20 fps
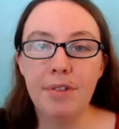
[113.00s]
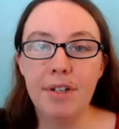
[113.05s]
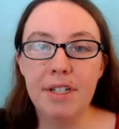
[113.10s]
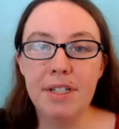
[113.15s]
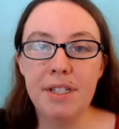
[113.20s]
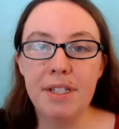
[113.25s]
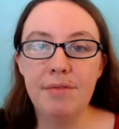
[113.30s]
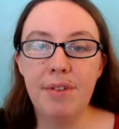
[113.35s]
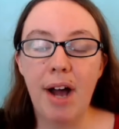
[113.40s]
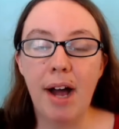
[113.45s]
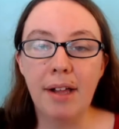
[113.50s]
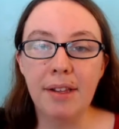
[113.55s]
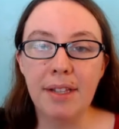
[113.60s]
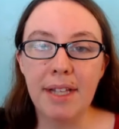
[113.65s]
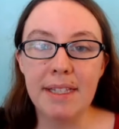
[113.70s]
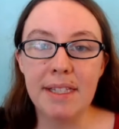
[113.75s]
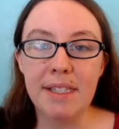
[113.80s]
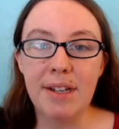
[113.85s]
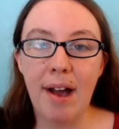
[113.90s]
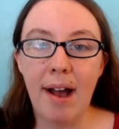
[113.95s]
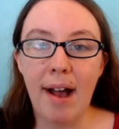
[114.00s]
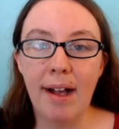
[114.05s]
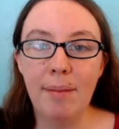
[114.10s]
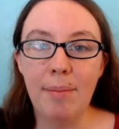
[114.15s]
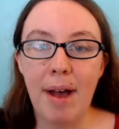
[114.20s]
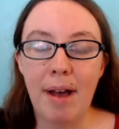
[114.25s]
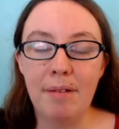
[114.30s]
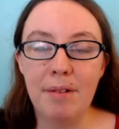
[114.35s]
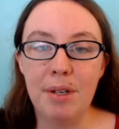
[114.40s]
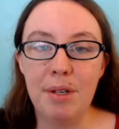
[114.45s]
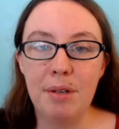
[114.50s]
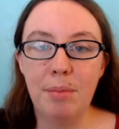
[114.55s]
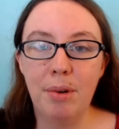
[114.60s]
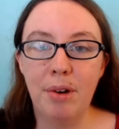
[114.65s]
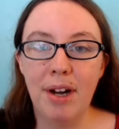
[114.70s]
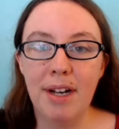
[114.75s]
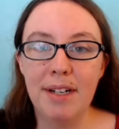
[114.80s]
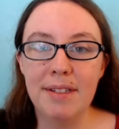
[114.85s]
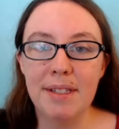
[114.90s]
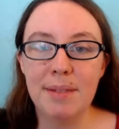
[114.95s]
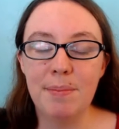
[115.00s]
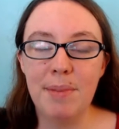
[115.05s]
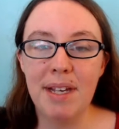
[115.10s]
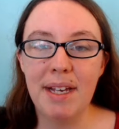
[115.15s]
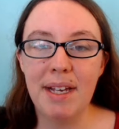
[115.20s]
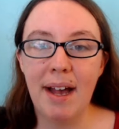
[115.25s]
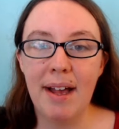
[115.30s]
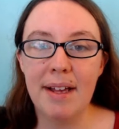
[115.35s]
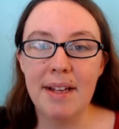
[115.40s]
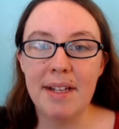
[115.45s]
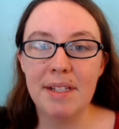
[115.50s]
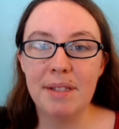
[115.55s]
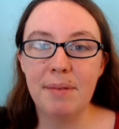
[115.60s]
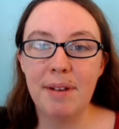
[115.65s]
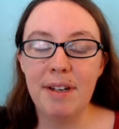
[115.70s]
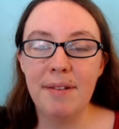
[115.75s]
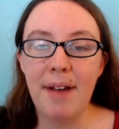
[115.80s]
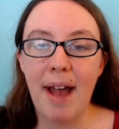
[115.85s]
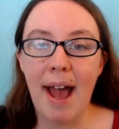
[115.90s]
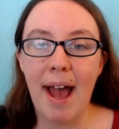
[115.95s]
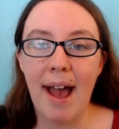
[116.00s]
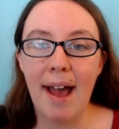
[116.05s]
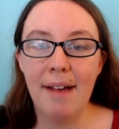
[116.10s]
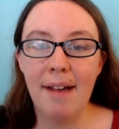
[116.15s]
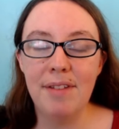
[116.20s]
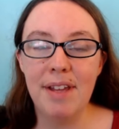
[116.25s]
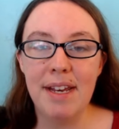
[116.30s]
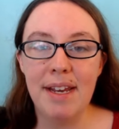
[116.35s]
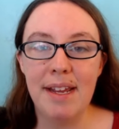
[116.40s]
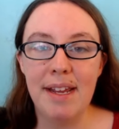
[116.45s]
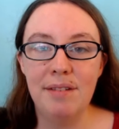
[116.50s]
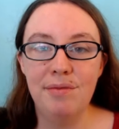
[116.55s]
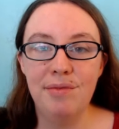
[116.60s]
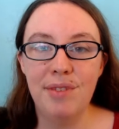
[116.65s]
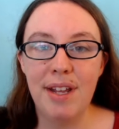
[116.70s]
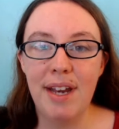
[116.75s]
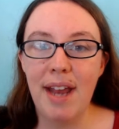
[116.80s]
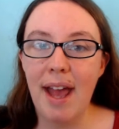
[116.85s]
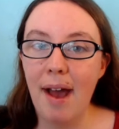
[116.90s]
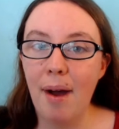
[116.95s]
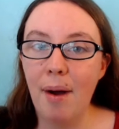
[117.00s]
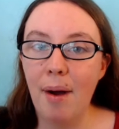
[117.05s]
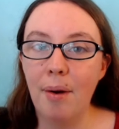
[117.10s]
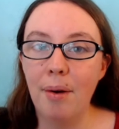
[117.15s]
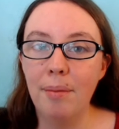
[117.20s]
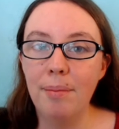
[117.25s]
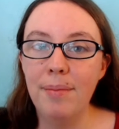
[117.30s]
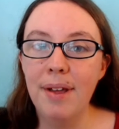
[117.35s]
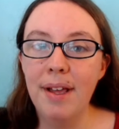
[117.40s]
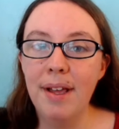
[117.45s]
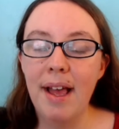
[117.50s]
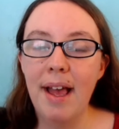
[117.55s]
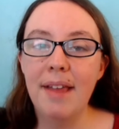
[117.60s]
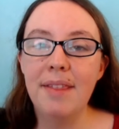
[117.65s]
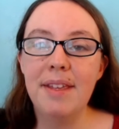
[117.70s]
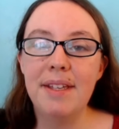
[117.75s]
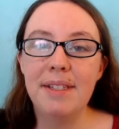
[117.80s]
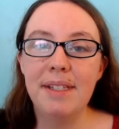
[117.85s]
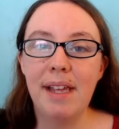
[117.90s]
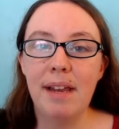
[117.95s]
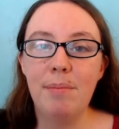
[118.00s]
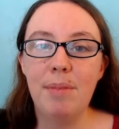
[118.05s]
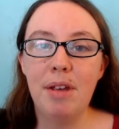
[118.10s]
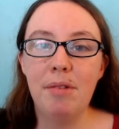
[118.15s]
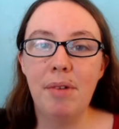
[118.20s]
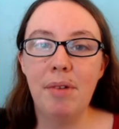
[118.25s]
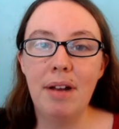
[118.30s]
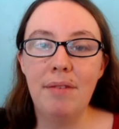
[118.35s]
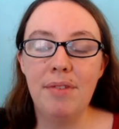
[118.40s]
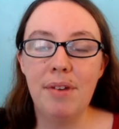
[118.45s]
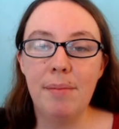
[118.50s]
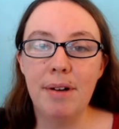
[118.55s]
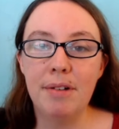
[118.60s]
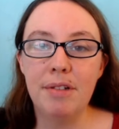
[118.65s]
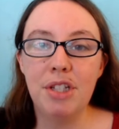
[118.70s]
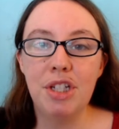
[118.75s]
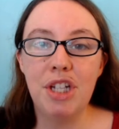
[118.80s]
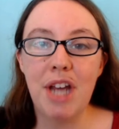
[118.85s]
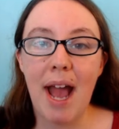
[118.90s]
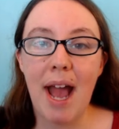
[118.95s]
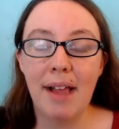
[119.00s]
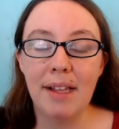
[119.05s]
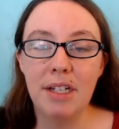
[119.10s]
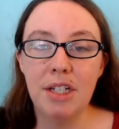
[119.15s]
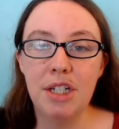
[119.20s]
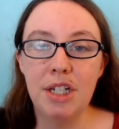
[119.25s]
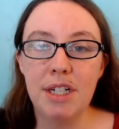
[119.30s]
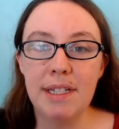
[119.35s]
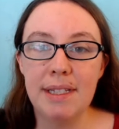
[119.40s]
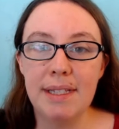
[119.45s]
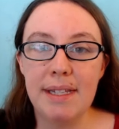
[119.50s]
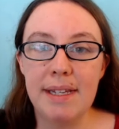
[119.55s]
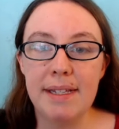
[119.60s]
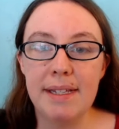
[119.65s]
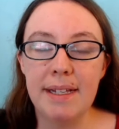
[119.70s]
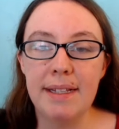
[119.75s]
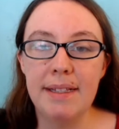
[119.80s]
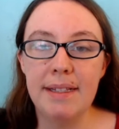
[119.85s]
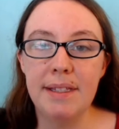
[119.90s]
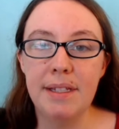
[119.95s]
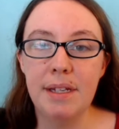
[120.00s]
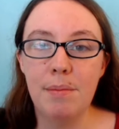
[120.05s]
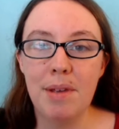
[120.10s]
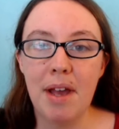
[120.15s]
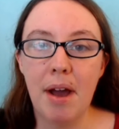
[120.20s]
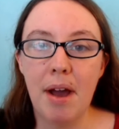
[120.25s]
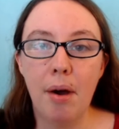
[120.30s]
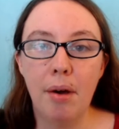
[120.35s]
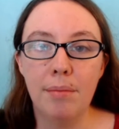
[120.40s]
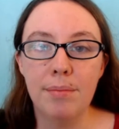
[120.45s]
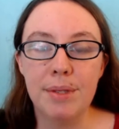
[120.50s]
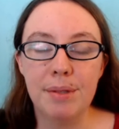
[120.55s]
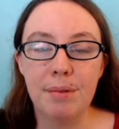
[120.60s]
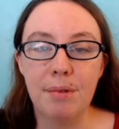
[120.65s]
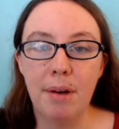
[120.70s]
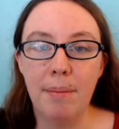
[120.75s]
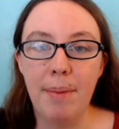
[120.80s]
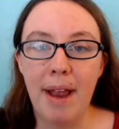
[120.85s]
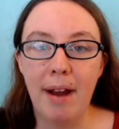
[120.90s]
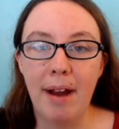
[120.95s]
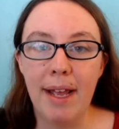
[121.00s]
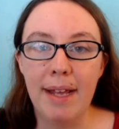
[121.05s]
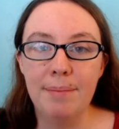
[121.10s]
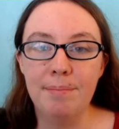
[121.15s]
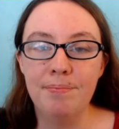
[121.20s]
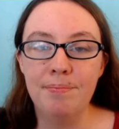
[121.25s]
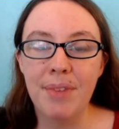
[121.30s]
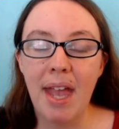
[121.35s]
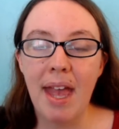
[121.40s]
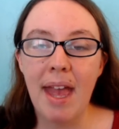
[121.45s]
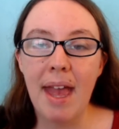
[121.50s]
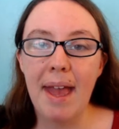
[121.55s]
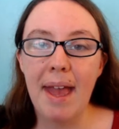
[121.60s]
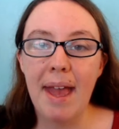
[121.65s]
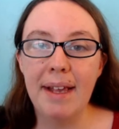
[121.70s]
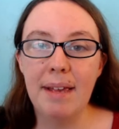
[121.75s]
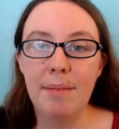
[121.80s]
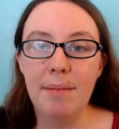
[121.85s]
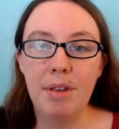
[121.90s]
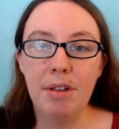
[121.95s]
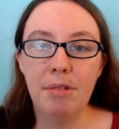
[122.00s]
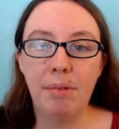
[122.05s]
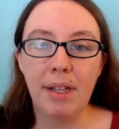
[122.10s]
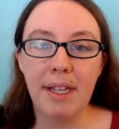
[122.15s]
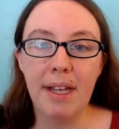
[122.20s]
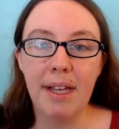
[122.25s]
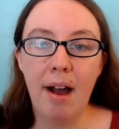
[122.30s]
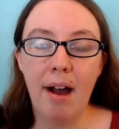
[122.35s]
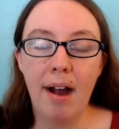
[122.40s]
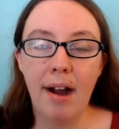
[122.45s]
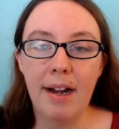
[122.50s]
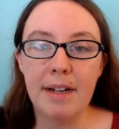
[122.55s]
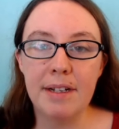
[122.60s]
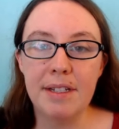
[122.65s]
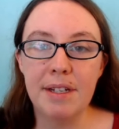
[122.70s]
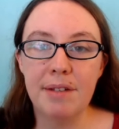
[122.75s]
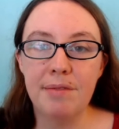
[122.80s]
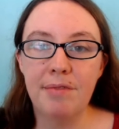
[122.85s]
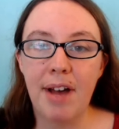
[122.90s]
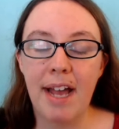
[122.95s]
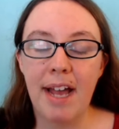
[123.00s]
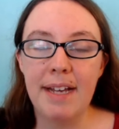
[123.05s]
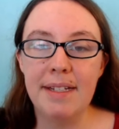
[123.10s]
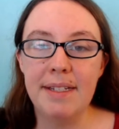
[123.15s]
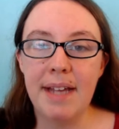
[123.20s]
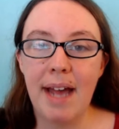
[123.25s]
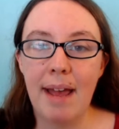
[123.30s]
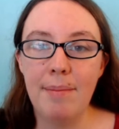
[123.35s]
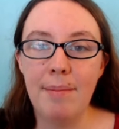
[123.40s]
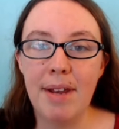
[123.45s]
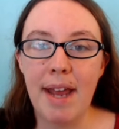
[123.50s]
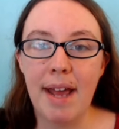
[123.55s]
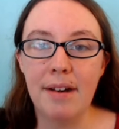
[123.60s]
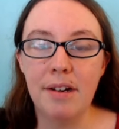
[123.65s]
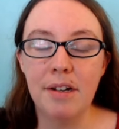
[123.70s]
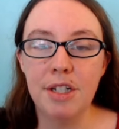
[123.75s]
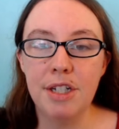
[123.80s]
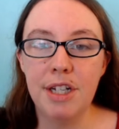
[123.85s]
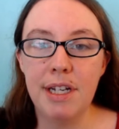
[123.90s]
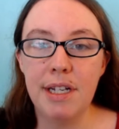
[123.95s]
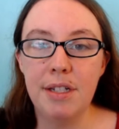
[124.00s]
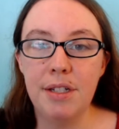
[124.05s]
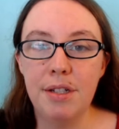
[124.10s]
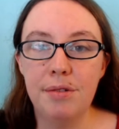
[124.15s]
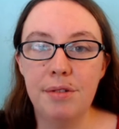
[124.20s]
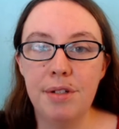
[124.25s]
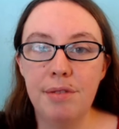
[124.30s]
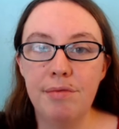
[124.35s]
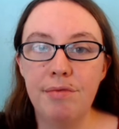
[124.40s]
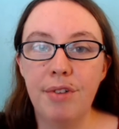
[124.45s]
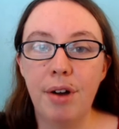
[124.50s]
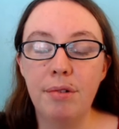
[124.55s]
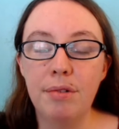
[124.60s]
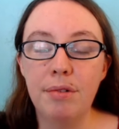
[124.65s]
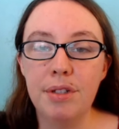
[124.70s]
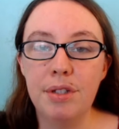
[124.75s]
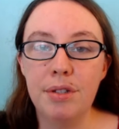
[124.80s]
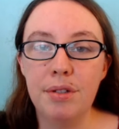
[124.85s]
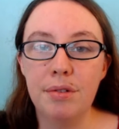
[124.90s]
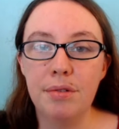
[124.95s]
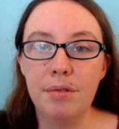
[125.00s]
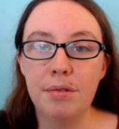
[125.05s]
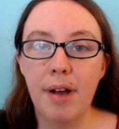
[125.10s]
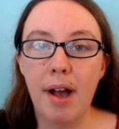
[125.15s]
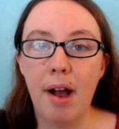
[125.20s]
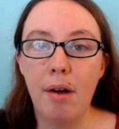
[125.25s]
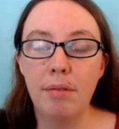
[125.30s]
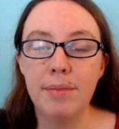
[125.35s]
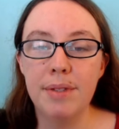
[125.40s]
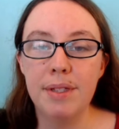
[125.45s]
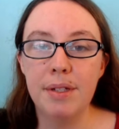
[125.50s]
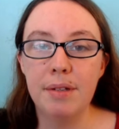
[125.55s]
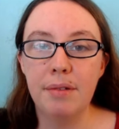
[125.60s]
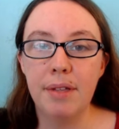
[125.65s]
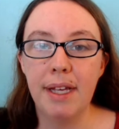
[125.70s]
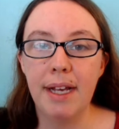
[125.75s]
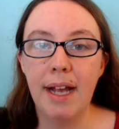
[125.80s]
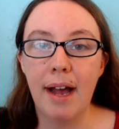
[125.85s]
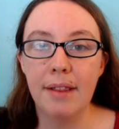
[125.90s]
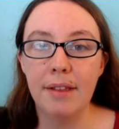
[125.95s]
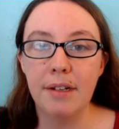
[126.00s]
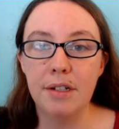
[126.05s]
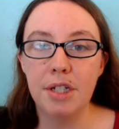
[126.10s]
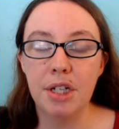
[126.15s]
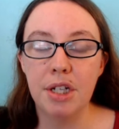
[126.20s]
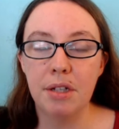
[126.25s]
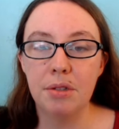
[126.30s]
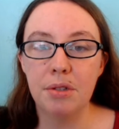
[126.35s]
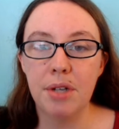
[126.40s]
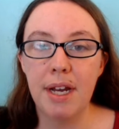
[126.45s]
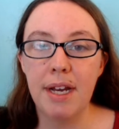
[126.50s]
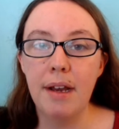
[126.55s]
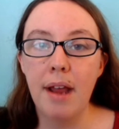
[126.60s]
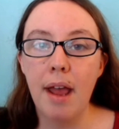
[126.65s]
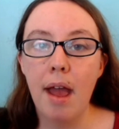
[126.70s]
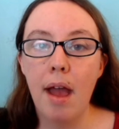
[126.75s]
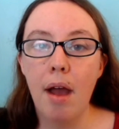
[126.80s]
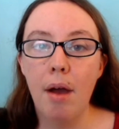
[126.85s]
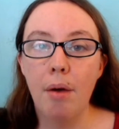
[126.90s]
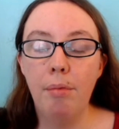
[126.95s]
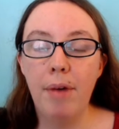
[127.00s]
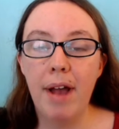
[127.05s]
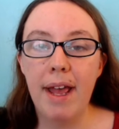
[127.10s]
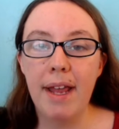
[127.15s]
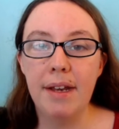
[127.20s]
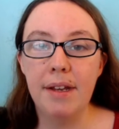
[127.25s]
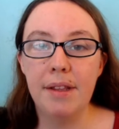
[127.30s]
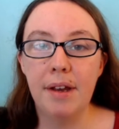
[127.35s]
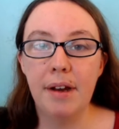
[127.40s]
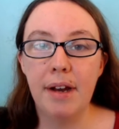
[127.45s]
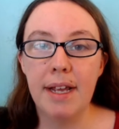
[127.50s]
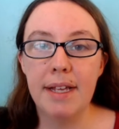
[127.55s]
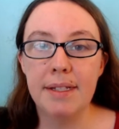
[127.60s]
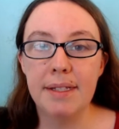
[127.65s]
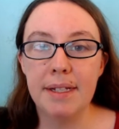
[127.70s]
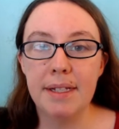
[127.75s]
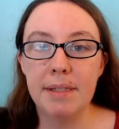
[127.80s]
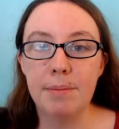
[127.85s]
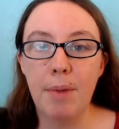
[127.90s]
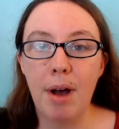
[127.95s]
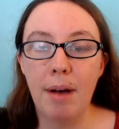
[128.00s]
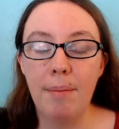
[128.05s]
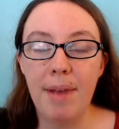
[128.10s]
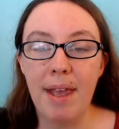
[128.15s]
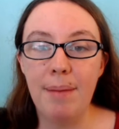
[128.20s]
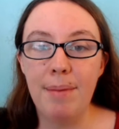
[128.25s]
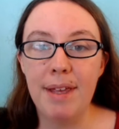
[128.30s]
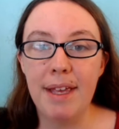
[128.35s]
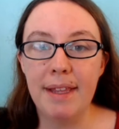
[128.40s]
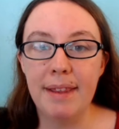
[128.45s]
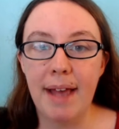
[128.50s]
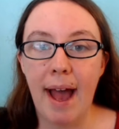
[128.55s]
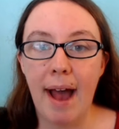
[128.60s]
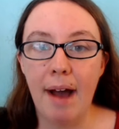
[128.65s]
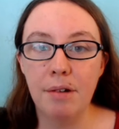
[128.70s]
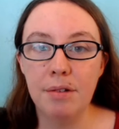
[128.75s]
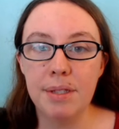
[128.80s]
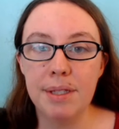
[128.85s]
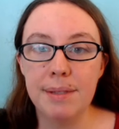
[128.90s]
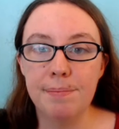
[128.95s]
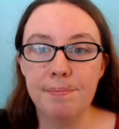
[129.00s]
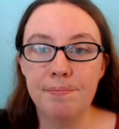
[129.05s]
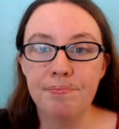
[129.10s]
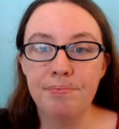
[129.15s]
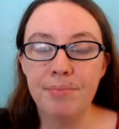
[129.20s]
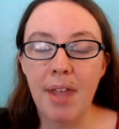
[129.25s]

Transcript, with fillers: First of all, let's talk about newborns because when you have an infant at home, this can be one of the most challenging seasons to be a homeschool parent. It can be really hard to find time and energy to devote to homeschooling other children when there is a small baby in the house.